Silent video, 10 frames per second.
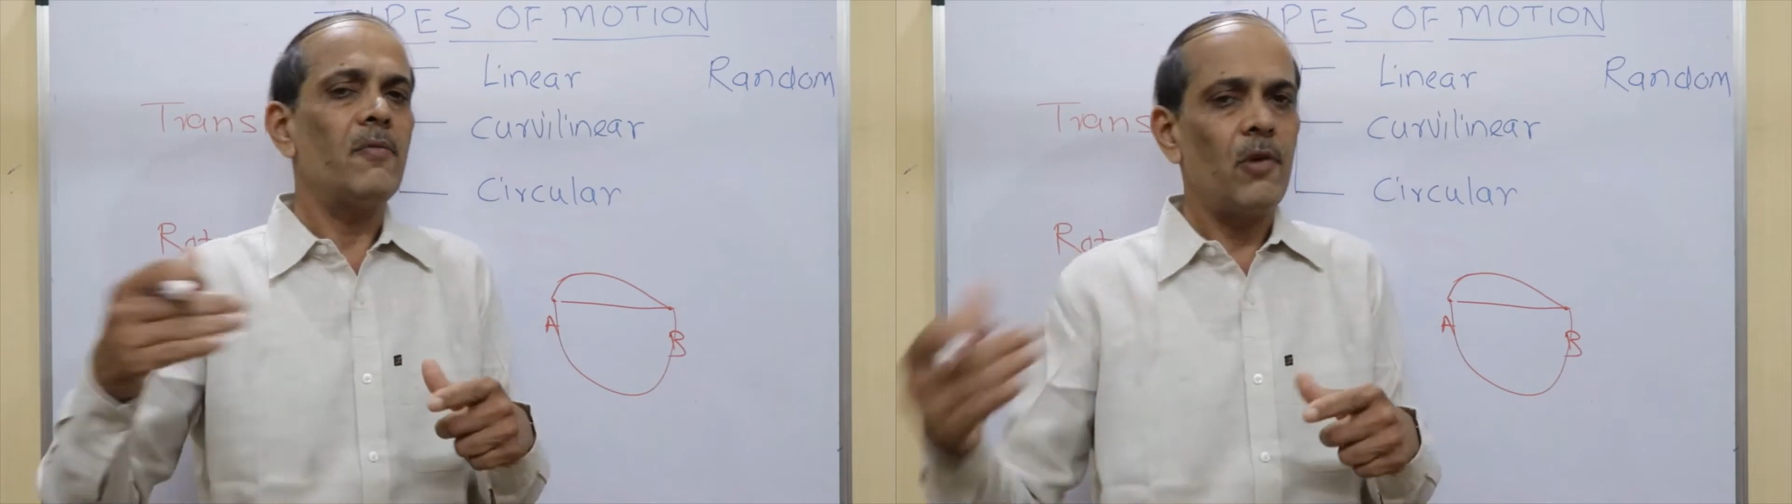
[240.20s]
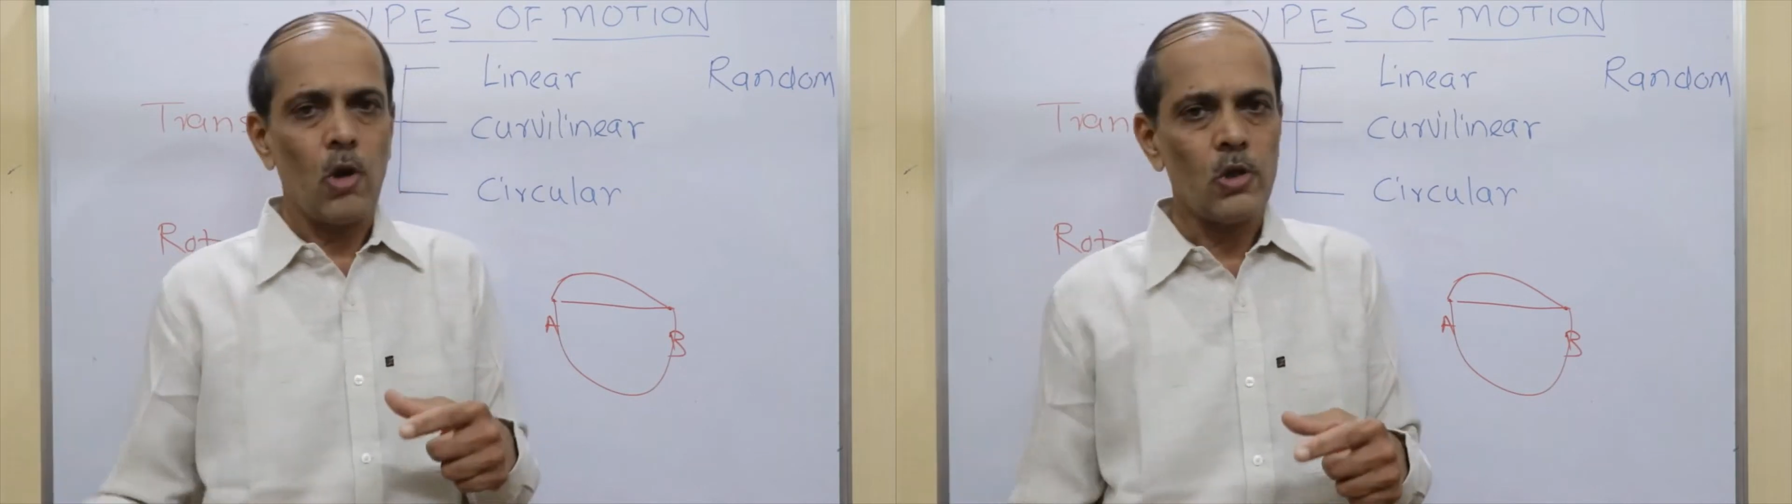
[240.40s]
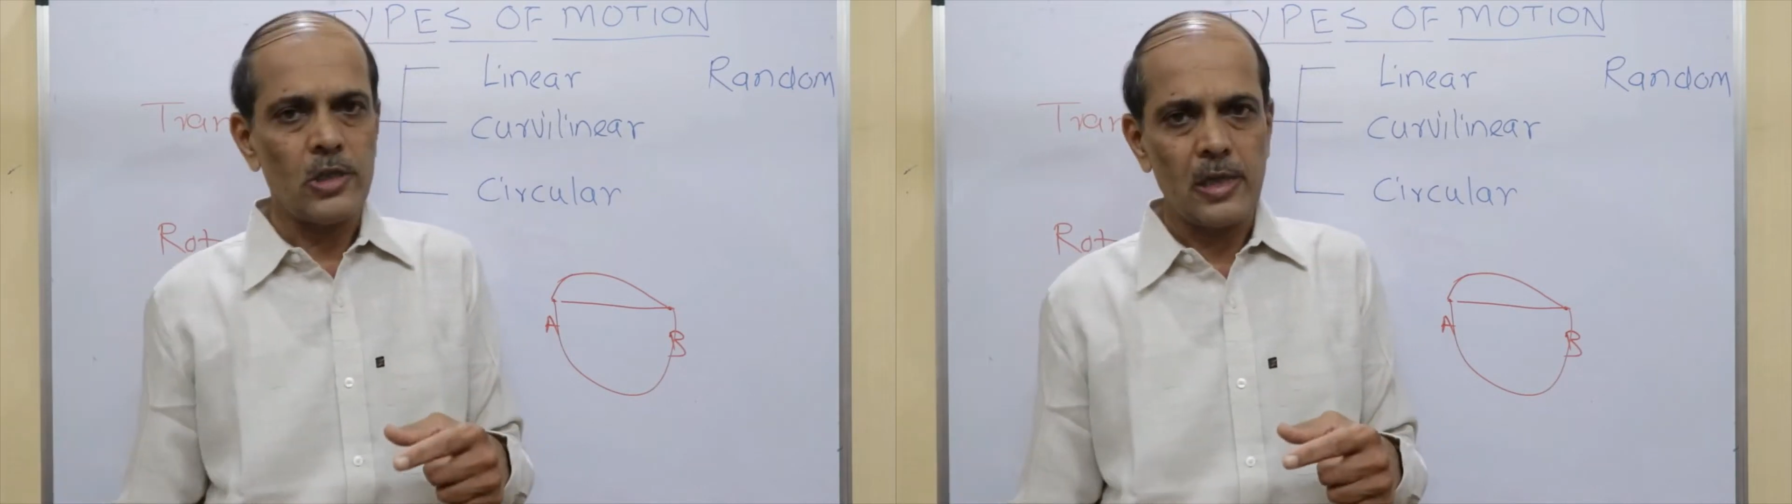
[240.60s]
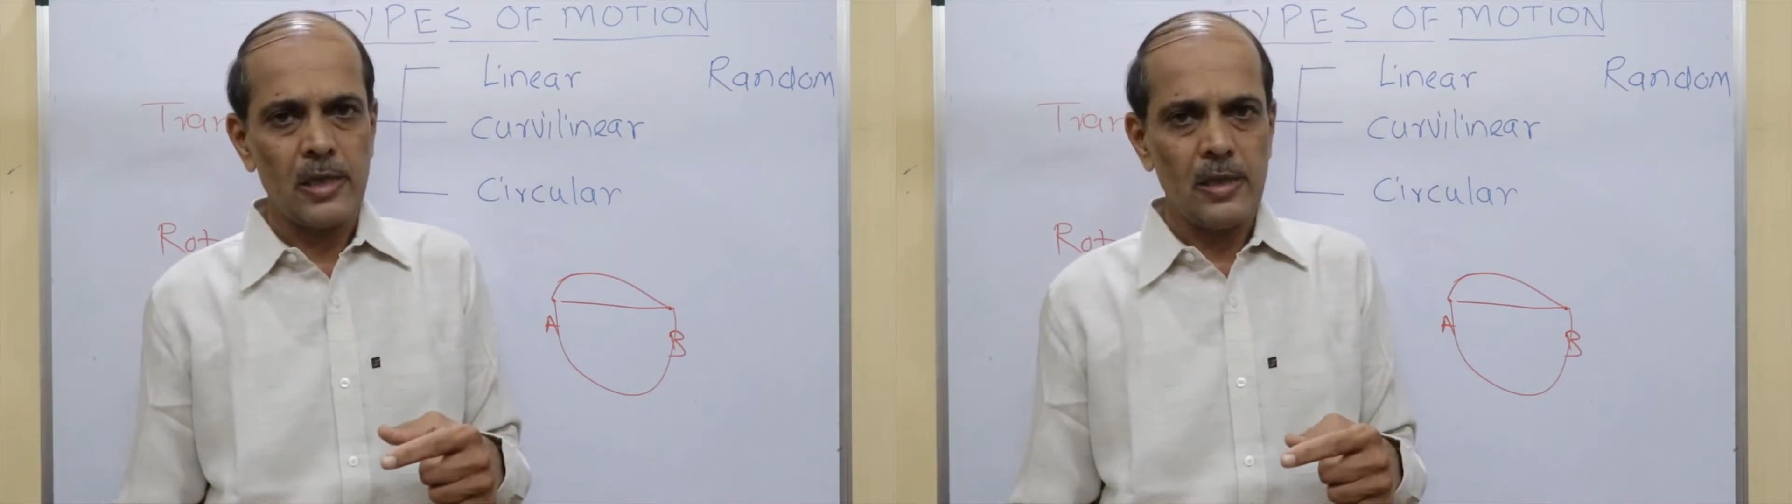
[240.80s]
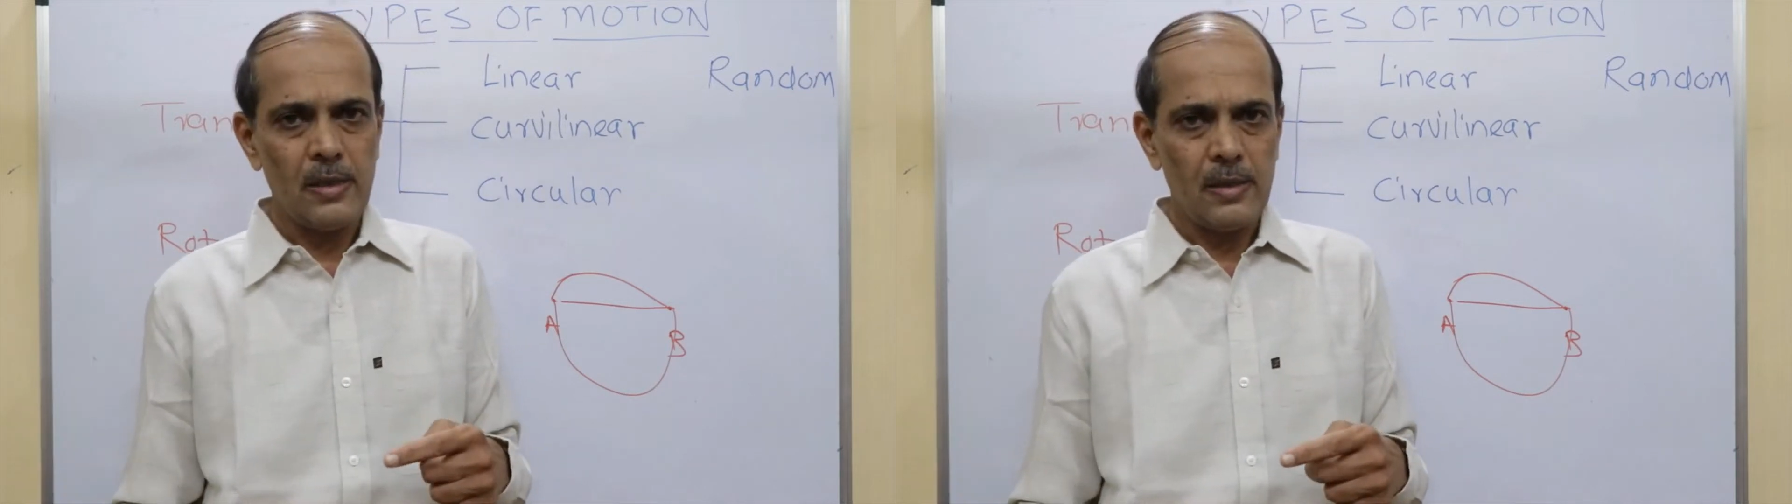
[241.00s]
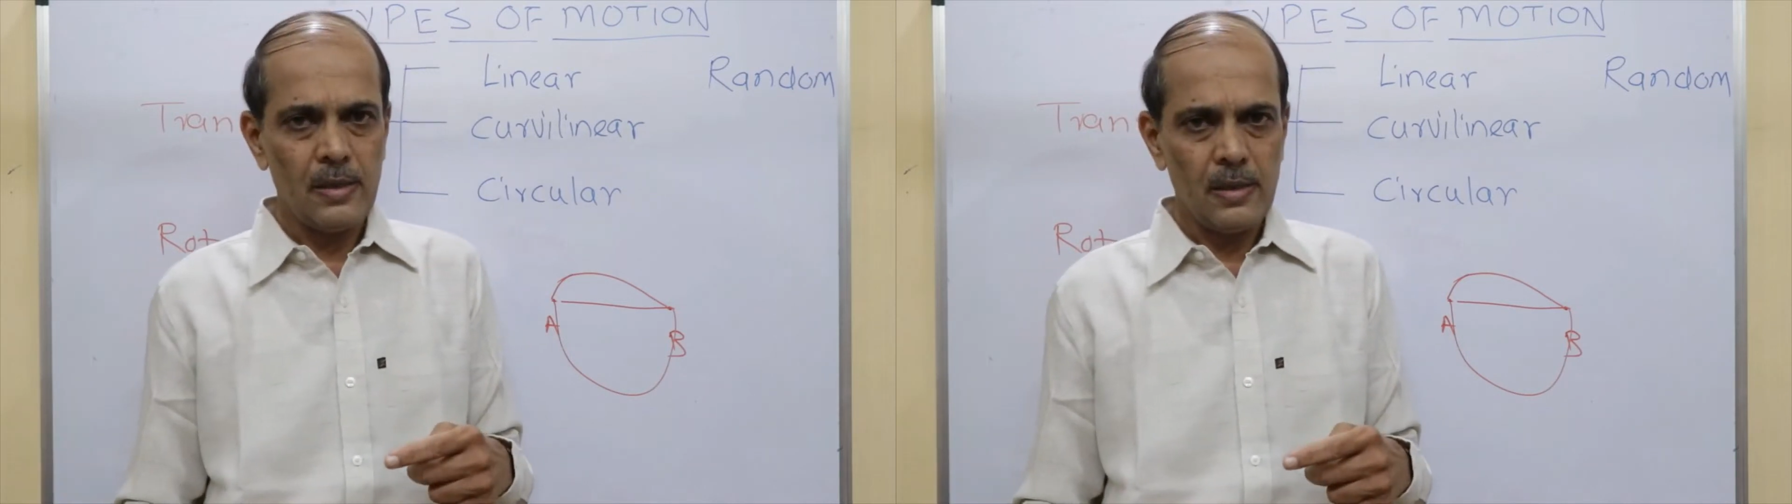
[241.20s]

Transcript: velocity,